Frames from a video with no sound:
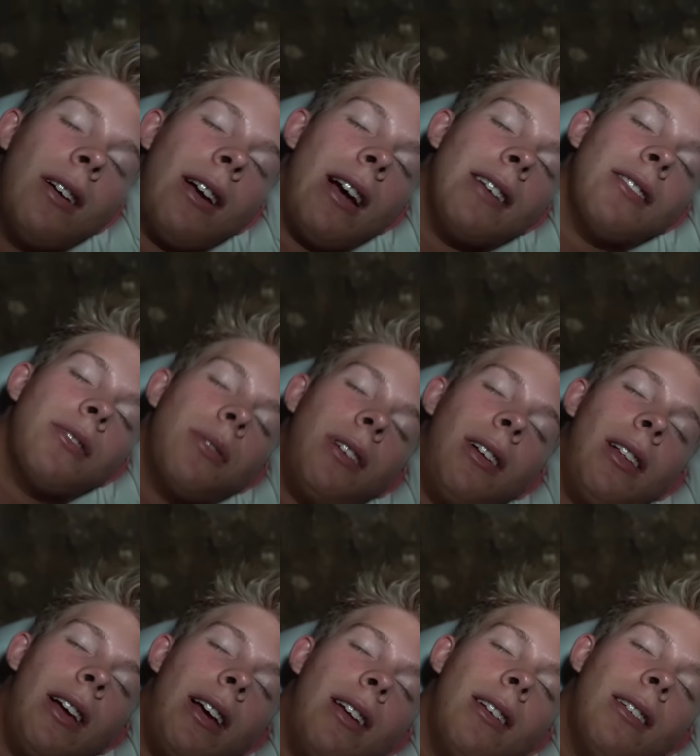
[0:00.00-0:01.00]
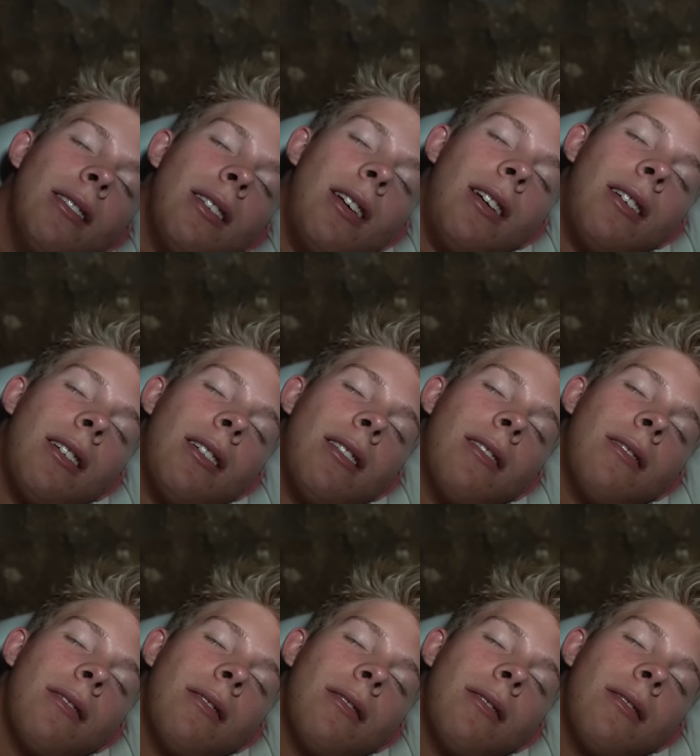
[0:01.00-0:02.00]
guys, it's really late. It's like
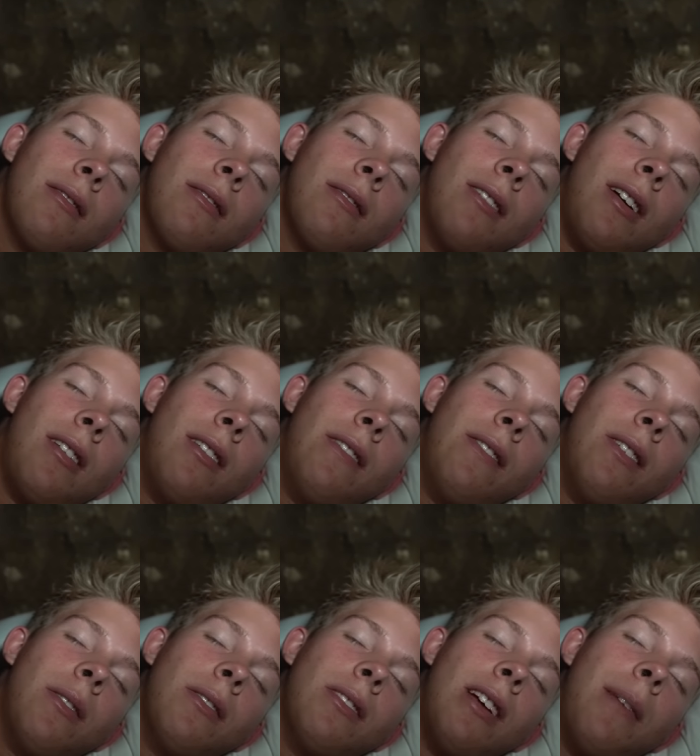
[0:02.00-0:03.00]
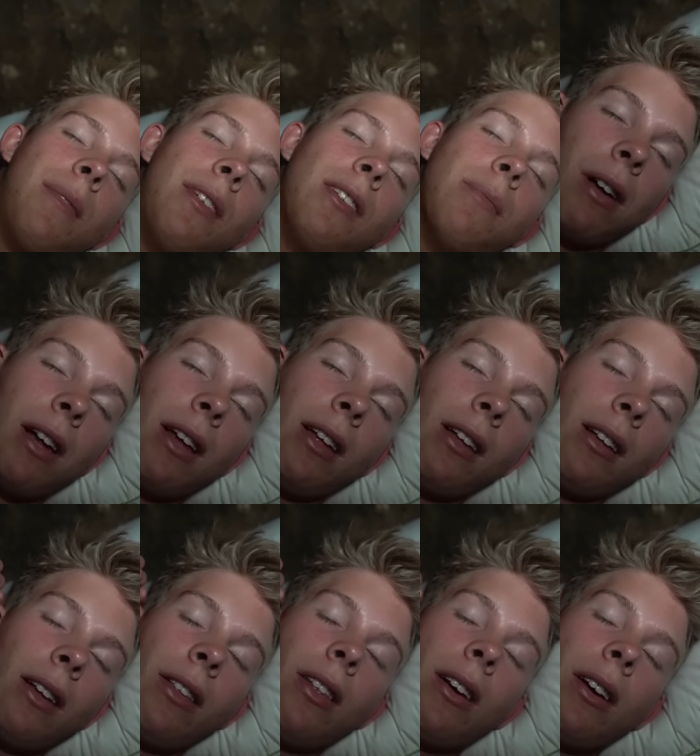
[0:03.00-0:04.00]
I don't even know what time it is, but I,
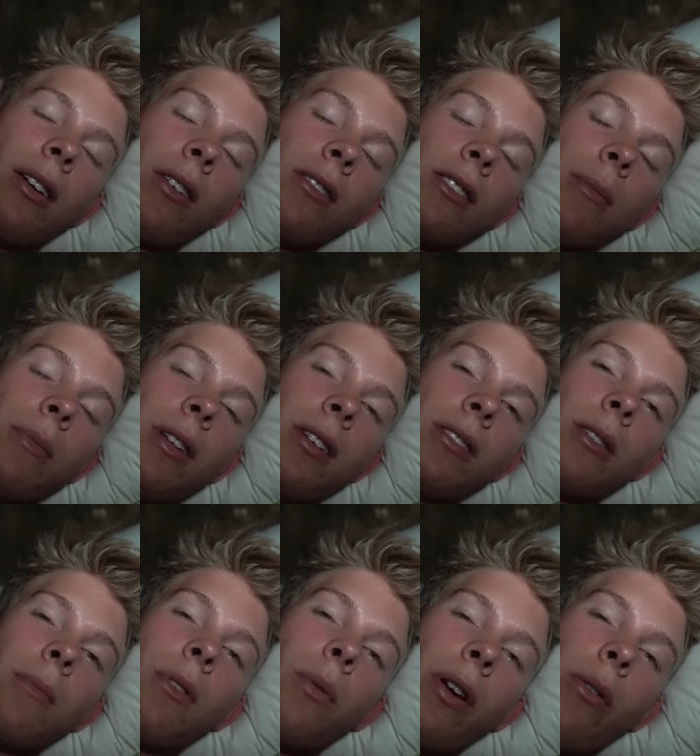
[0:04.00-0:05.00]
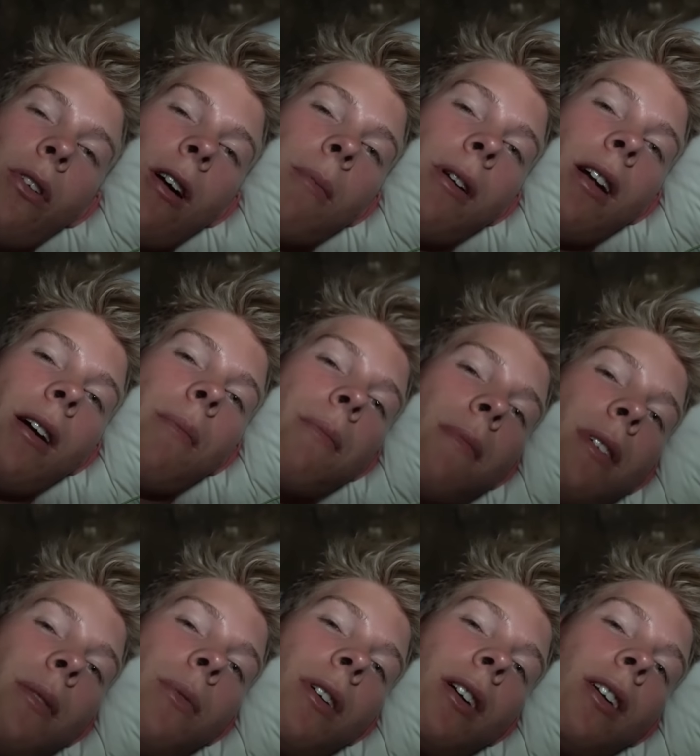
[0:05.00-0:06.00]
I think I heard something. So I'm gonna wake Robert up
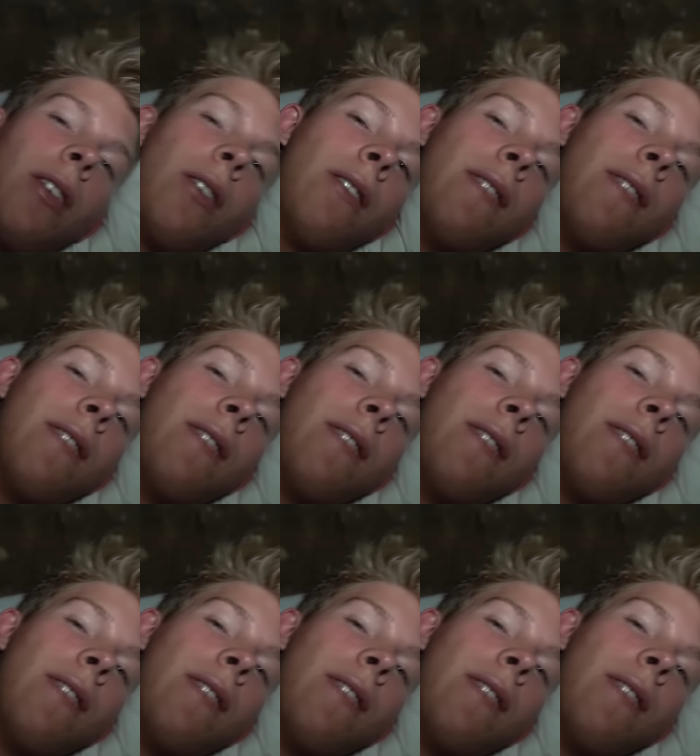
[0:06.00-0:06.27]
and we're gonna go